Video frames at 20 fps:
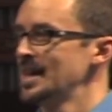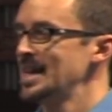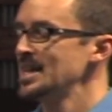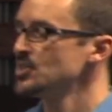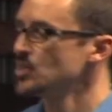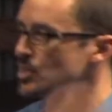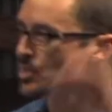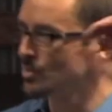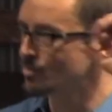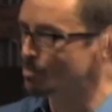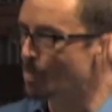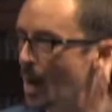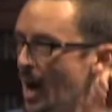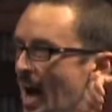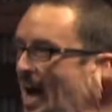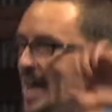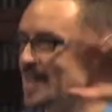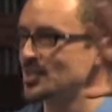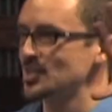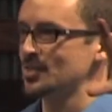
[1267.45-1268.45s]
He says it
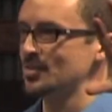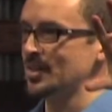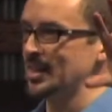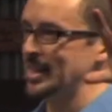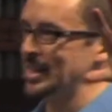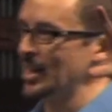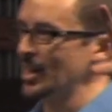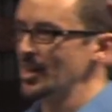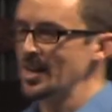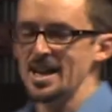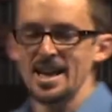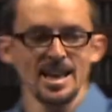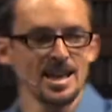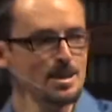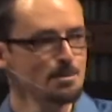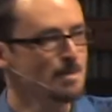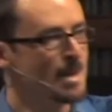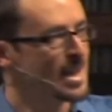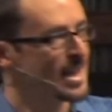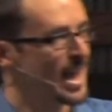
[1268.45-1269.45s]
positively there.
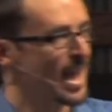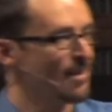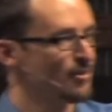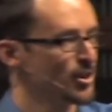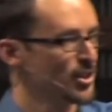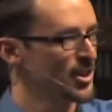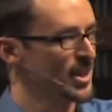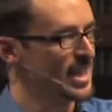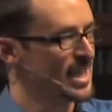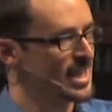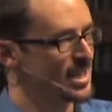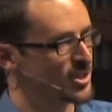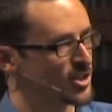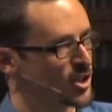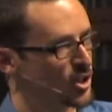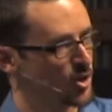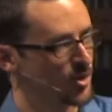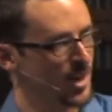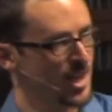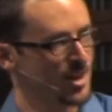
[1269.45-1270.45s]
He made everything, he
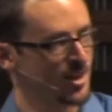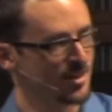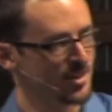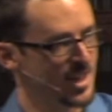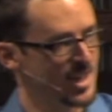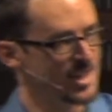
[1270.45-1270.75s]
is the creator.